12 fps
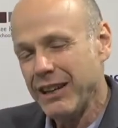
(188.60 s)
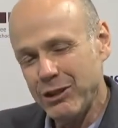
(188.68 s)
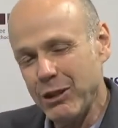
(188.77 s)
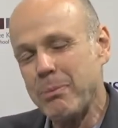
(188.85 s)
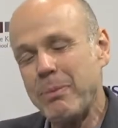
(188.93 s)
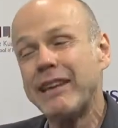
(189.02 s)

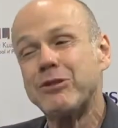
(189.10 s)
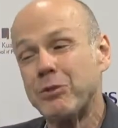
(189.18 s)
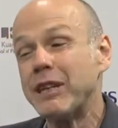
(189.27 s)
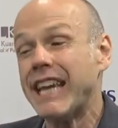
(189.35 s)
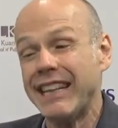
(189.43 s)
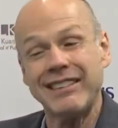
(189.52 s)
The best
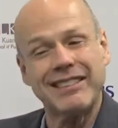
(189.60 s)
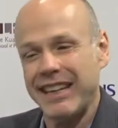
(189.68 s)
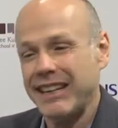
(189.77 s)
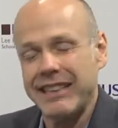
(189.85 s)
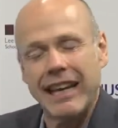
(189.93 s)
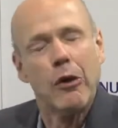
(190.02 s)
we can
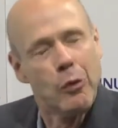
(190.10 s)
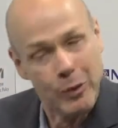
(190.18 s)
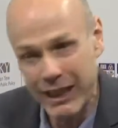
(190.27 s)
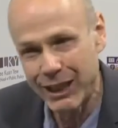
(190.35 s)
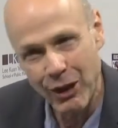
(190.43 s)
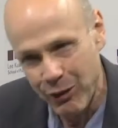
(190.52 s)
say is that
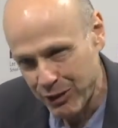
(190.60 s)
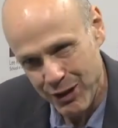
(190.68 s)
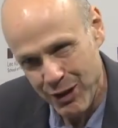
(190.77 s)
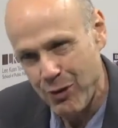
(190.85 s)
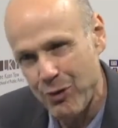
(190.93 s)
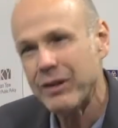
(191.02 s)
we don't
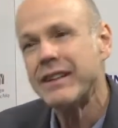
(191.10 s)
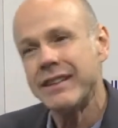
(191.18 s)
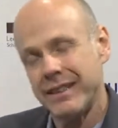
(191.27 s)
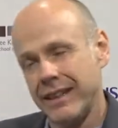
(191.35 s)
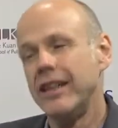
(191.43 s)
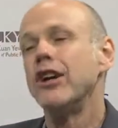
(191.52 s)
know.
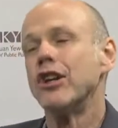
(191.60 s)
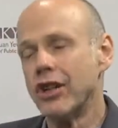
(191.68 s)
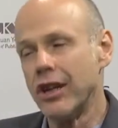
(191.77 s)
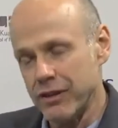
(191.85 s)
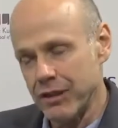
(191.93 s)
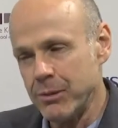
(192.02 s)

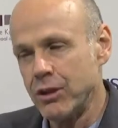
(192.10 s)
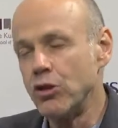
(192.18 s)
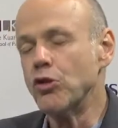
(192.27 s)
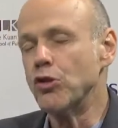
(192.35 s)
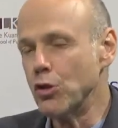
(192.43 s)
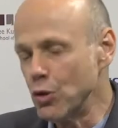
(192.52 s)

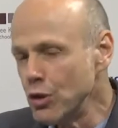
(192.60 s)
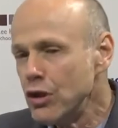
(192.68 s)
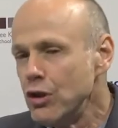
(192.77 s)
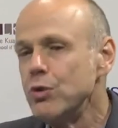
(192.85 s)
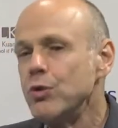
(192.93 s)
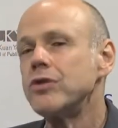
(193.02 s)
Government do
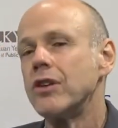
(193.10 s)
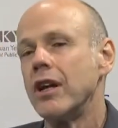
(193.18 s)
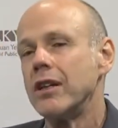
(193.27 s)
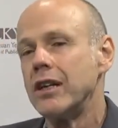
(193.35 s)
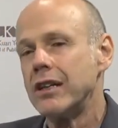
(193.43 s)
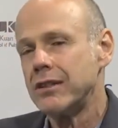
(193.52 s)
use
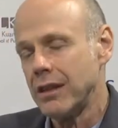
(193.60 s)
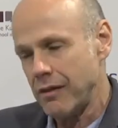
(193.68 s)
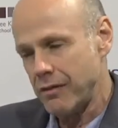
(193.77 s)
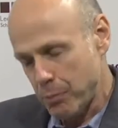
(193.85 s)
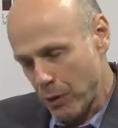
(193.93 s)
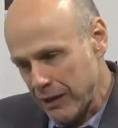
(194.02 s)
a lot
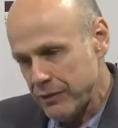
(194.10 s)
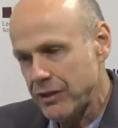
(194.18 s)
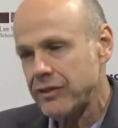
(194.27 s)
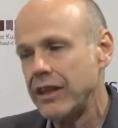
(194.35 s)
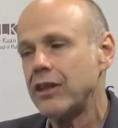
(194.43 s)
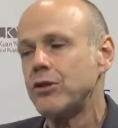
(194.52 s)
of private
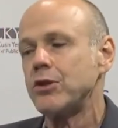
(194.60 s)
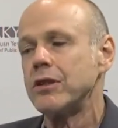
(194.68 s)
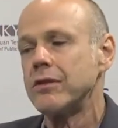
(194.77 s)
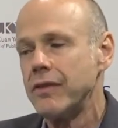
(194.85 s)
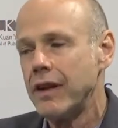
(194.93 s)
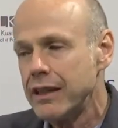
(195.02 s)
sector
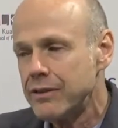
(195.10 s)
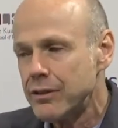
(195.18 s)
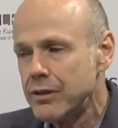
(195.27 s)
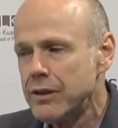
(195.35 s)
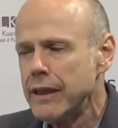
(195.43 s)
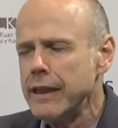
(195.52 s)

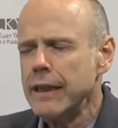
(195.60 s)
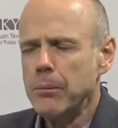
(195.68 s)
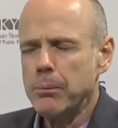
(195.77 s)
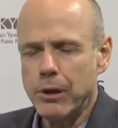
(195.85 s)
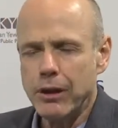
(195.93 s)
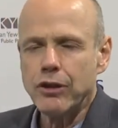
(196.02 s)
advisor,
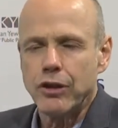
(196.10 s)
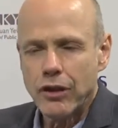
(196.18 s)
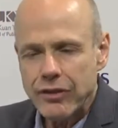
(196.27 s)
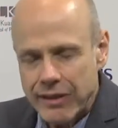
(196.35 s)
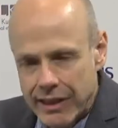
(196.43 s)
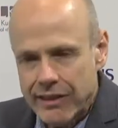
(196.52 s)
but
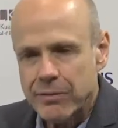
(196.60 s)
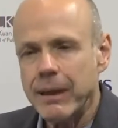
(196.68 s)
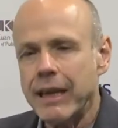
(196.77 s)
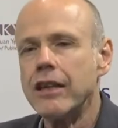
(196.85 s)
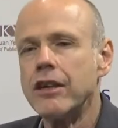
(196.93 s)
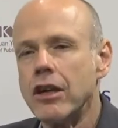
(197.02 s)
does this
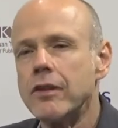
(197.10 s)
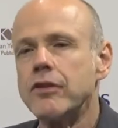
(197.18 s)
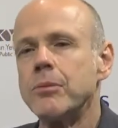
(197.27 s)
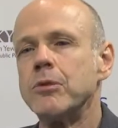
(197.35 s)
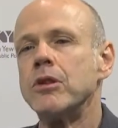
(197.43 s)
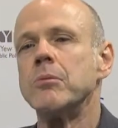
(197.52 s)
make
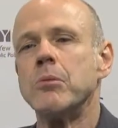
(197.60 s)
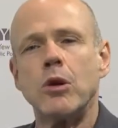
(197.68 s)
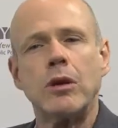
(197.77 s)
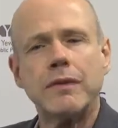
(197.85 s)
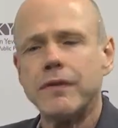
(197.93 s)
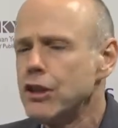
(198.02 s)
government
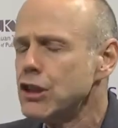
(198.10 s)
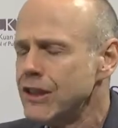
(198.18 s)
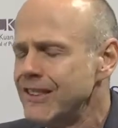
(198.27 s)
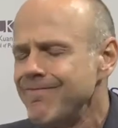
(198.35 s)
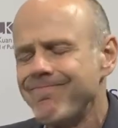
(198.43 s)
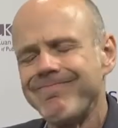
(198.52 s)
more
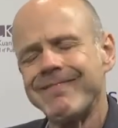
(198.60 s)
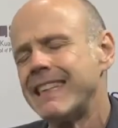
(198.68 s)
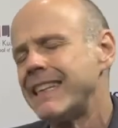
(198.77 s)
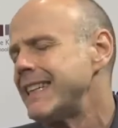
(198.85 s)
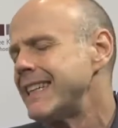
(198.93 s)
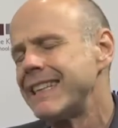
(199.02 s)
efficient?
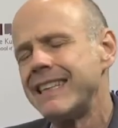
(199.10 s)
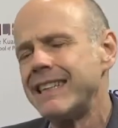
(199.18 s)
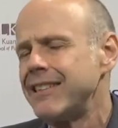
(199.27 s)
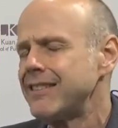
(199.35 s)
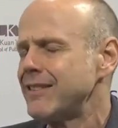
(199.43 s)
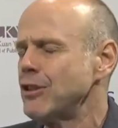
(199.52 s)

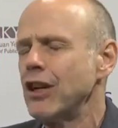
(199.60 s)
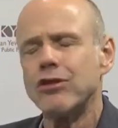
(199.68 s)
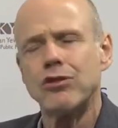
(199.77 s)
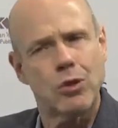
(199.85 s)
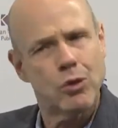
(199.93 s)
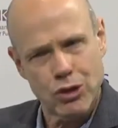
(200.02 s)
It's
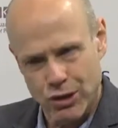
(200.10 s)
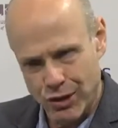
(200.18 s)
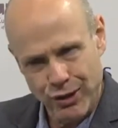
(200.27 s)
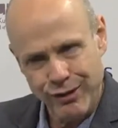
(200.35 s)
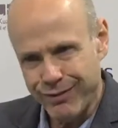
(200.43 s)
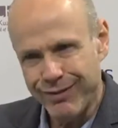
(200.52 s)
not so
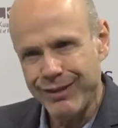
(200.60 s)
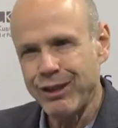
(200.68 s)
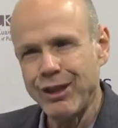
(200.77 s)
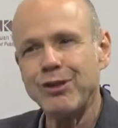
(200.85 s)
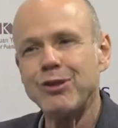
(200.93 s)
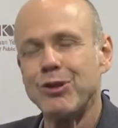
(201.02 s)
sure,
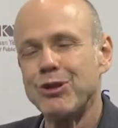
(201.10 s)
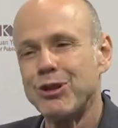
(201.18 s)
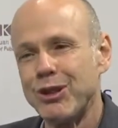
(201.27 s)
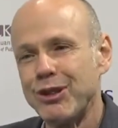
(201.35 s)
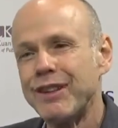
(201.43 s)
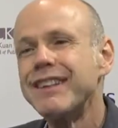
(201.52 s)
not so
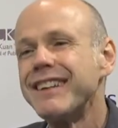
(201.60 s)
sure.